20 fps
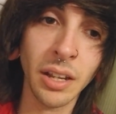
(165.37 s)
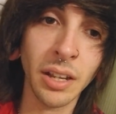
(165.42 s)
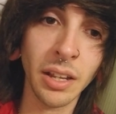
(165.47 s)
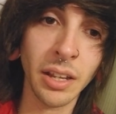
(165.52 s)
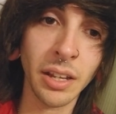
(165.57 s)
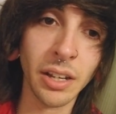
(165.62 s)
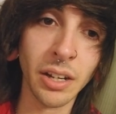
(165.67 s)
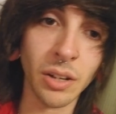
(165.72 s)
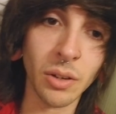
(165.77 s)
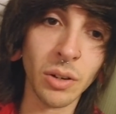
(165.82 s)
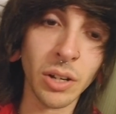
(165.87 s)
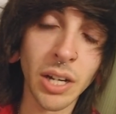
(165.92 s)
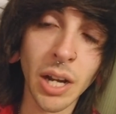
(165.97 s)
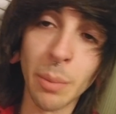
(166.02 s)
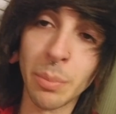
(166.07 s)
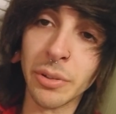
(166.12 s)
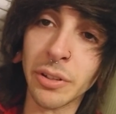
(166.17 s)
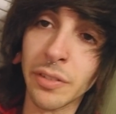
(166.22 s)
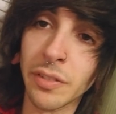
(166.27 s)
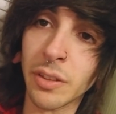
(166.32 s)
you know, a
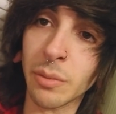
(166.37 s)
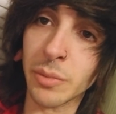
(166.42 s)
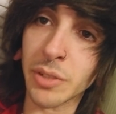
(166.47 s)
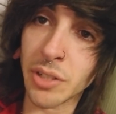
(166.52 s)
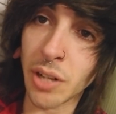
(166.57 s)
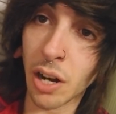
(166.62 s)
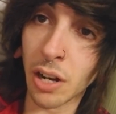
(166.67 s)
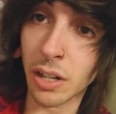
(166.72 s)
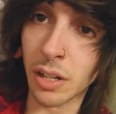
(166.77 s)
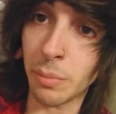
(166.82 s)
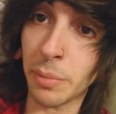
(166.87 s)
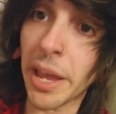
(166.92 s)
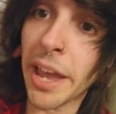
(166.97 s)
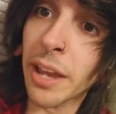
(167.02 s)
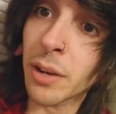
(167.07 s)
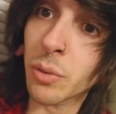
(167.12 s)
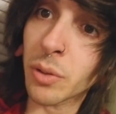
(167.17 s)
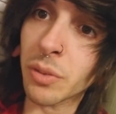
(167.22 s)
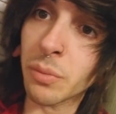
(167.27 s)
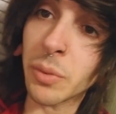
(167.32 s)
couple of them started a
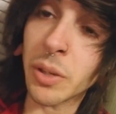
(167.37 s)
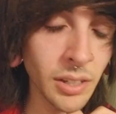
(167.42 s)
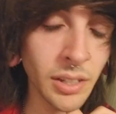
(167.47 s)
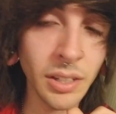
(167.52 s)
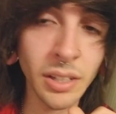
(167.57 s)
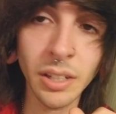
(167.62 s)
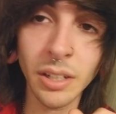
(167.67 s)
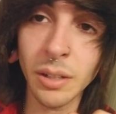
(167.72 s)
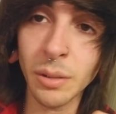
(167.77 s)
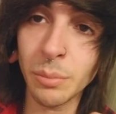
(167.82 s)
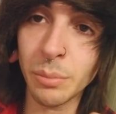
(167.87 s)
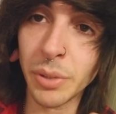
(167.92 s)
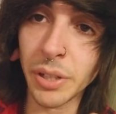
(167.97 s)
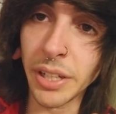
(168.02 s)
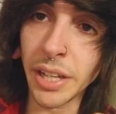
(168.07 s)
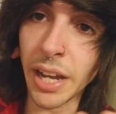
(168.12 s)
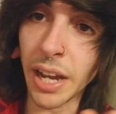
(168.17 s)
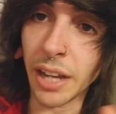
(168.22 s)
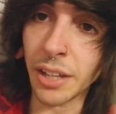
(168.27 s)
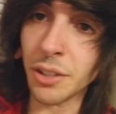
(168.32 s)
band with me. But
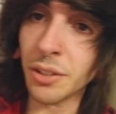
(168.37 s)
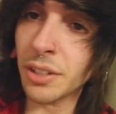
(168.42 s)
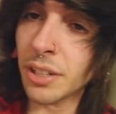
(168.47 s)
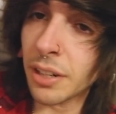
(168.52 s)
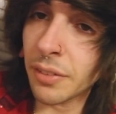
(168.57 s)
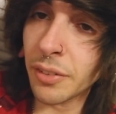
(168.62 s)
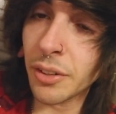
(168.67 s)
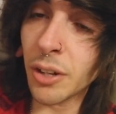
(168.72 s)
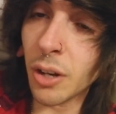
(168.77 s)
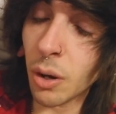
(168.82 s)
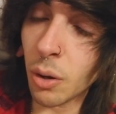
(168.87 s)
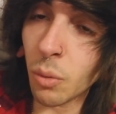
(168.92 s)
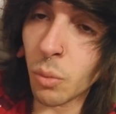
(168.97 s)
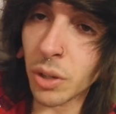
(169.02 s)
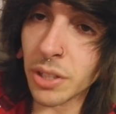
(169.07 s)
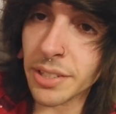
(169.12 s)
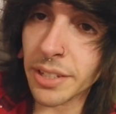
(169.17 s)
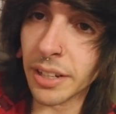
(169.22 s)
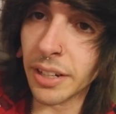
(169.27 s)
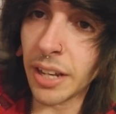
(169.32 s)
yeah, you never know
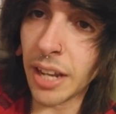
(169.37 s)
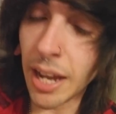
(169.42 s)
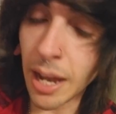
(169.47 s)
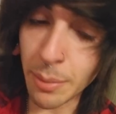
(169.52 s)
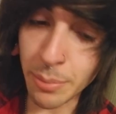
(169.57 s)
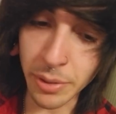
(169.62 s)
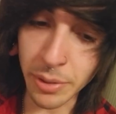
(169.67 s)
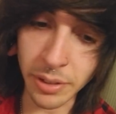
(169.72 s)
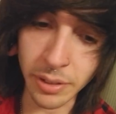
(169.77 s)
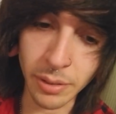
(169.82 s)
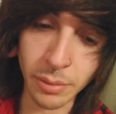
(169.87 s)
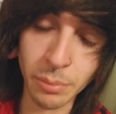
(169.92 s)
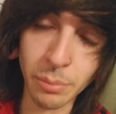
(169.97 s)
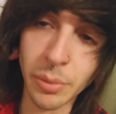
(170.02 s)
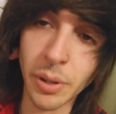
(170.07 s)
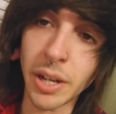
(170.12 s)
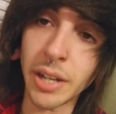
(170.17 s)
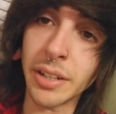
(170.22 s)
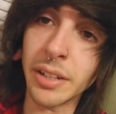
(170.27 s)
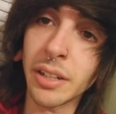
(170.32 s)
what's gonna happen,
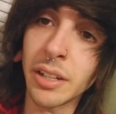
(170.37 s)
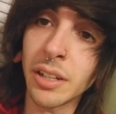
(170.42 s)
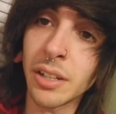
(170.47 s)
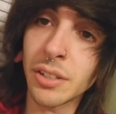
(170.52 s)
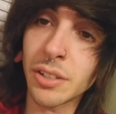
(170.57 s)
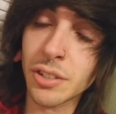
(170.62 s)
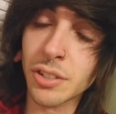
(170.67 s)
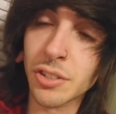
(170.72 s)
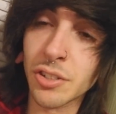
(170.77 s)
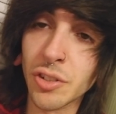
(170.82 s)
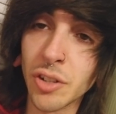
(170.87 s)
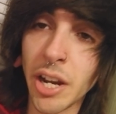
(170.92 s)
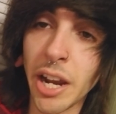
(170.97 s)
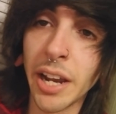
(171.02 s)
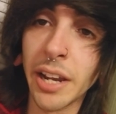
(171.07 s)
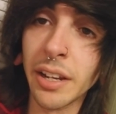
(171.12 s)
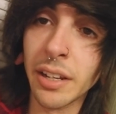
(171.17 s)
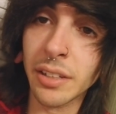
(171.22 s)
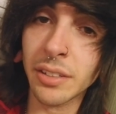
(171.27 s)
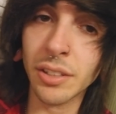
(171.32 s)
but just
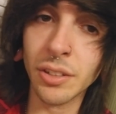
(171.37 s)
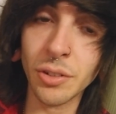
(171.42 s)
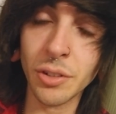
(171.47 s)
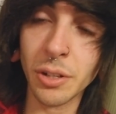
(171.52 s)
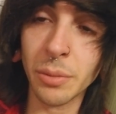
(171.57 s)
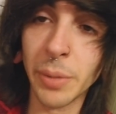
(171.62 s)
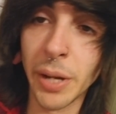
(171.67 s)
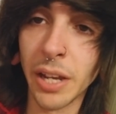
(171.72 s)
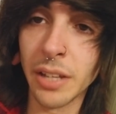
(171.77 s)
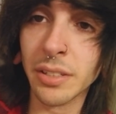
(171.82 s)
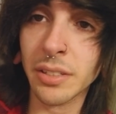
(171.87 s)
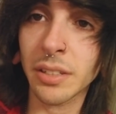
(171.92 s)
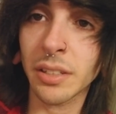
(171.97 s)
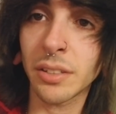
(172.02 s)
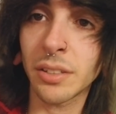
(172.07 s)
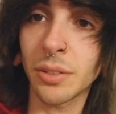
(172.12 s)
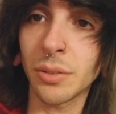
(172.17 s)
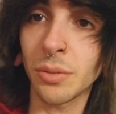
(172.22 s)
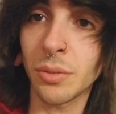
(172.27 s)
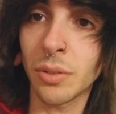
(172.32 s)
try to do your best
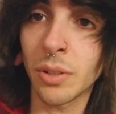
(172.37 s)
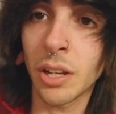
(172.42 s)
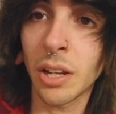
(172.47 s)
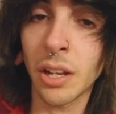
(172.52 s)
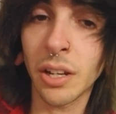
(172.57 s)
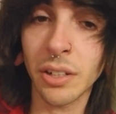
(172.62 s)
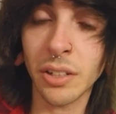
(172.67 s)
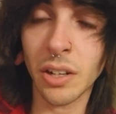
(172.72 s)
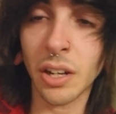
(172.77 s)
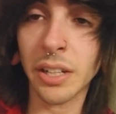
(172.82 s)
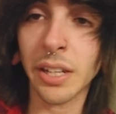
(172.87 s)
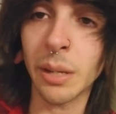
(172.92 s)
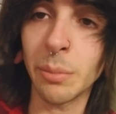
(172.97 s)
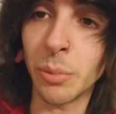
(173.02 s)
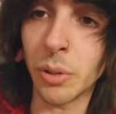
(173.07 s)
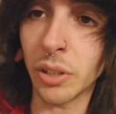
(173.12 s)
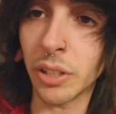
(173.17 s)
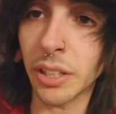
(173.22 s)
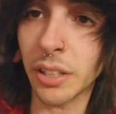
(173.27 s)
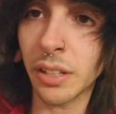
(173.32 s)
to not get
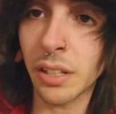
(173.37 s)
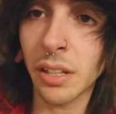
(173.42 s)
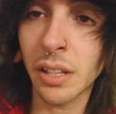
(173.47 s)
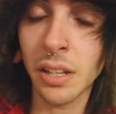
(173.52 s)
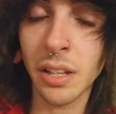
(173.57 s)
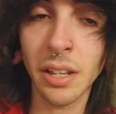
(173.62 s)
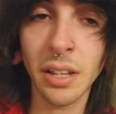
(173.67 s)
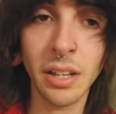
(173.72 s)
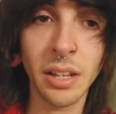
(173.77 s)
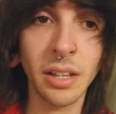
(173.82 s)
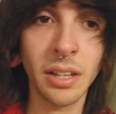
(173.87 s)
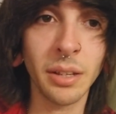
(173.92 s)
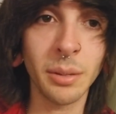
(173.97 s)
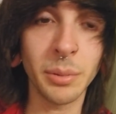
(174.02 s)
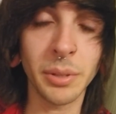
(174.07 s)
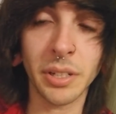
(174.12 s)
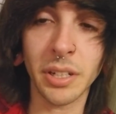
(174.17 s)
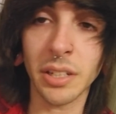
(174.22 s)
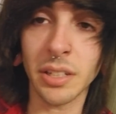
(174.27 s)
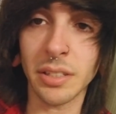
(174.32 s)
bullied,
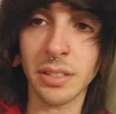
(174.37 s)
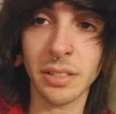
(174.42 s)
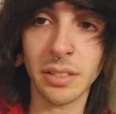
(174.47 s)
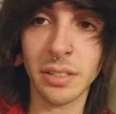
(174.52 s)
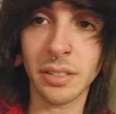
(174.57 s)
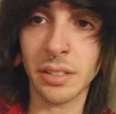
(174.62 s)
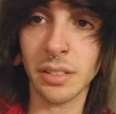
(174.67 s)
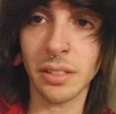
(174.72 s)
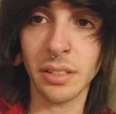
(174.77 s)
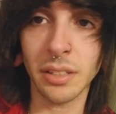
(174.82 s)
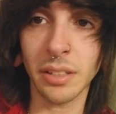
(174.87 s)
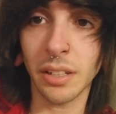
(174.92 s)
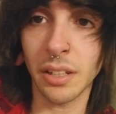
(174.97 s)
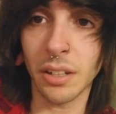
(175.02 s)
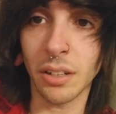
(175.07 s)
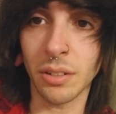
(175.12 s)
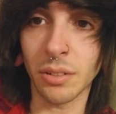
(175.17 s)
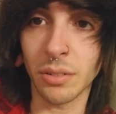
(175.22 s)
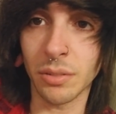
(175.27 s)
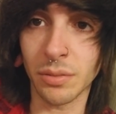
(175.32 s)
because you
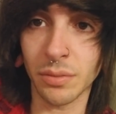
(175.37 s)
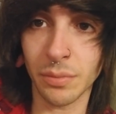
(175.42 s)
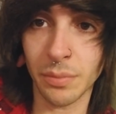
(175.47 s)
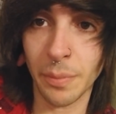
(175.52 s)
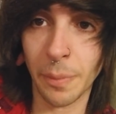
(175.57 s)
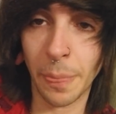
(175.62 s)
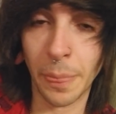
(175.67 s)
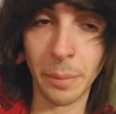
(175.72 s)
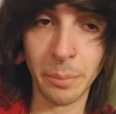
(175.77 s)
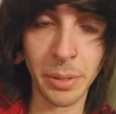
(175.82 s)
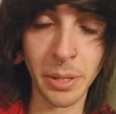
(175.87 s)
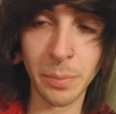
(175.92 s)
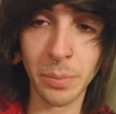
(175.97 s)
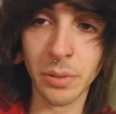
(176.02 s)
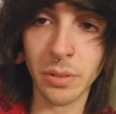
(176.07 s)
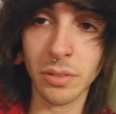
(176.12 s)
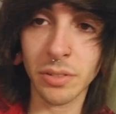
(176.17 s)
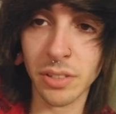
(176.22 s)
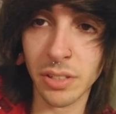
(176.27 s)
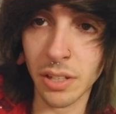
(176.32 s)
know,
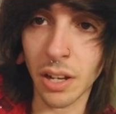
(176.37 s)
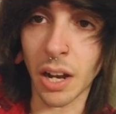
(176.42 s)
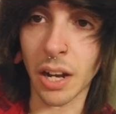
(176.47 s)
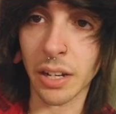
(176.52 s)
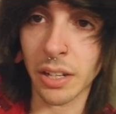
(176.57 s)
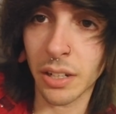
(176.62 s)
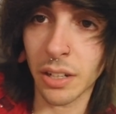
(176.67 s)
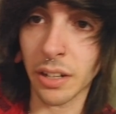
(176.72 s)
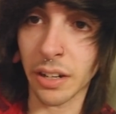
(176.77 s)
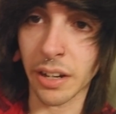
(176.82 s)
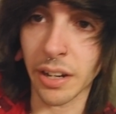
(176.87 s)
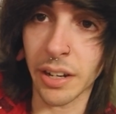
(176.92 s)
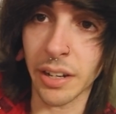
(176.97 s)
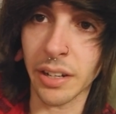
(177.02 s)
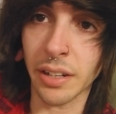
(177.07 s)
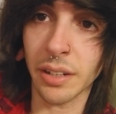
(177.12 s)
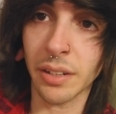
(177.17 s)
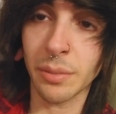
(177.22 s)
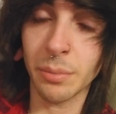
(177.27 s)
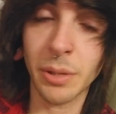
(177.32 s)
people suck, alright?
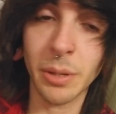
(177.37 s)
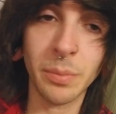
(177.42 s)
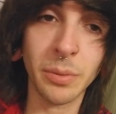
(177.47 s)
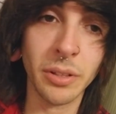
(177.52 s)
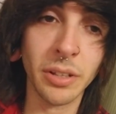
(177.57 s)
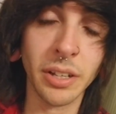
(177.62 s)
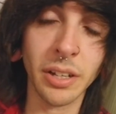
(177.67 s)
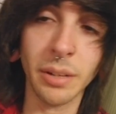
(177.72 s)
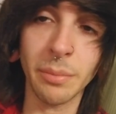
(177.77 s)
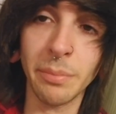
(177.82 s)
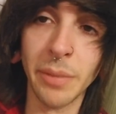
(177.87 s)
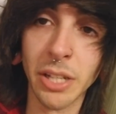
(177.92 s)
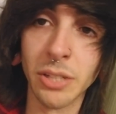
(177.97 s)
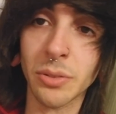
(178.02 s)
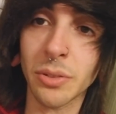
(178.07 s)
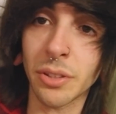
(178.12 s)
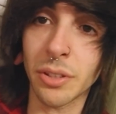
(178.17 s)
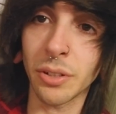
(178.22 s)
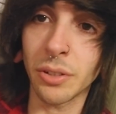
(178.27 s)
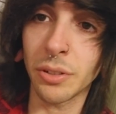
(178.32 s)
People are gonna mess
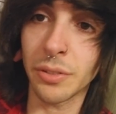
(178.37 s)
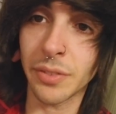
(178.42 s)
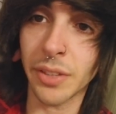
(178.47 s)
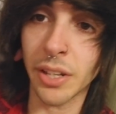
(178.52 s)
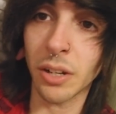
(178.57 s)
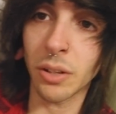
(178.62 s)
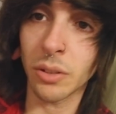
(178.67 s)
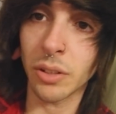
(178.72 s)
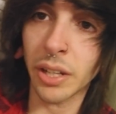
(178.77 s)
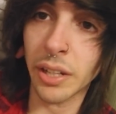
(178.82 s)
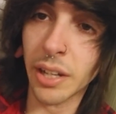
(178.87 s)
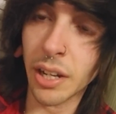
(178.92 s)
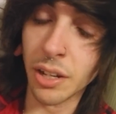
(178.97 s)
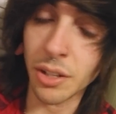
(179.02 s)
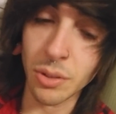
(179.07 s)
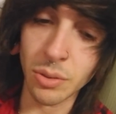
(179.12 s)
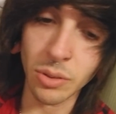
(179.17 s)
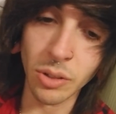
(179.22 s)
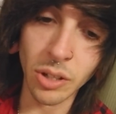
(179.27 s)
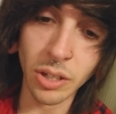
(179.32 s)
with you if they don't like how
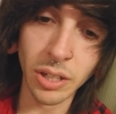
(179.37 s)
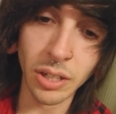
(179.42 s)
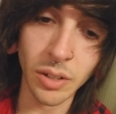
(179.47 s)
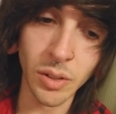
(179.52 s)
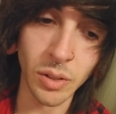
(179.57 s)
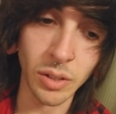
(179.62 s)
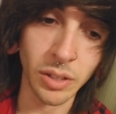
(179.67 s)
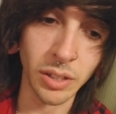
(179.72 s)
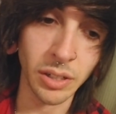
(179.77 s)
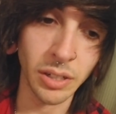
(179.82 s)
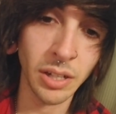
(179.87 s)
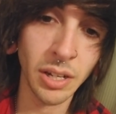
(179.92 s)
you look, or